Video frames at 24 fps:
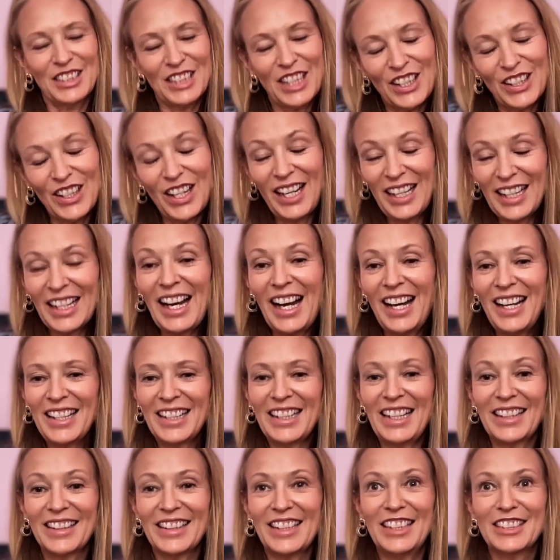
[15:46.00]
no, I
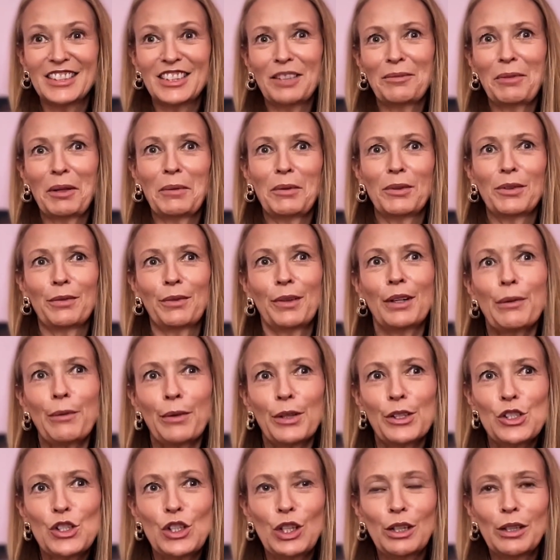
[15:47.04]
get that. Some people
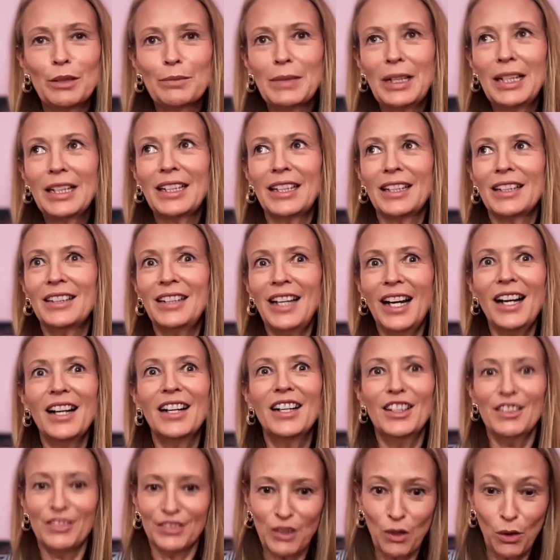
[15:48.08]
would you? I'm like, yeah, of